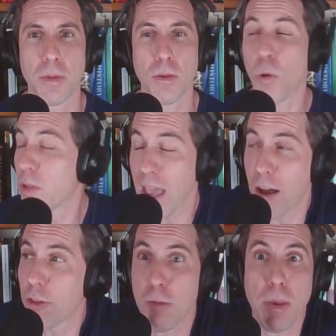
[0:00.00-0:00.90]
or the
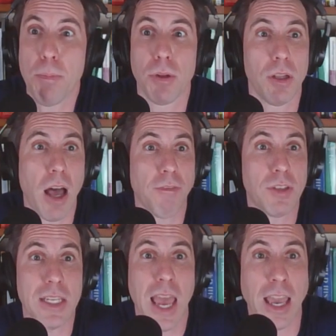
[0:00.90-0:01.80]
healthy people alive
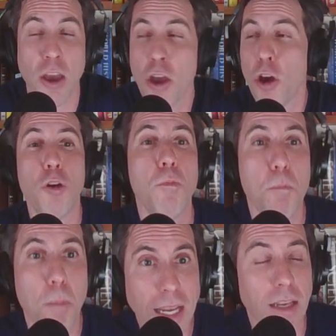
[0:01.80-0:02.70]
today who
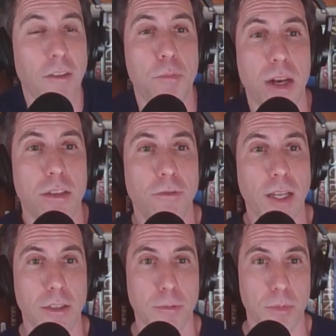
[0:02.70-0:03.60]
might have been its
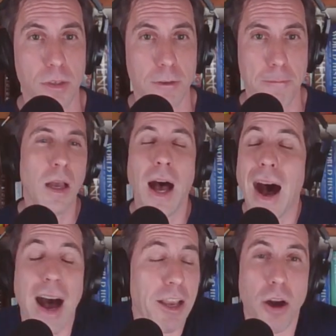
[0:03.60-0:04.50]
victims.
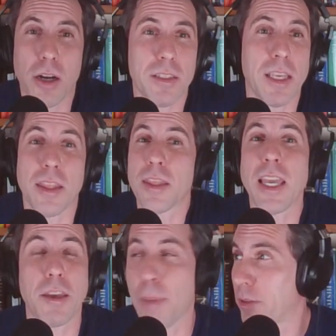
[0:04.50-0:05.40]
I hardly
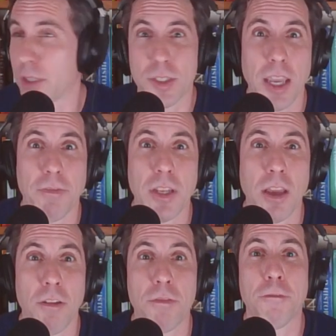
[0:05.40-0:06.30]
think about the safety
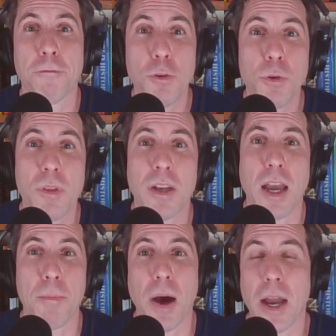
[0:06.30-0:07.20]
of the food that I
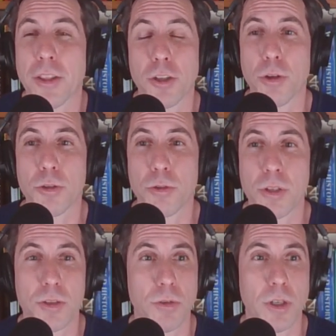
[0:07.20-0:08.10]
buy in the grocery
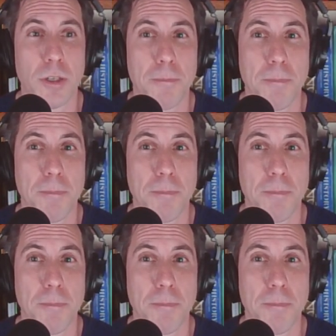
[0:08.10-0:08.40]
store.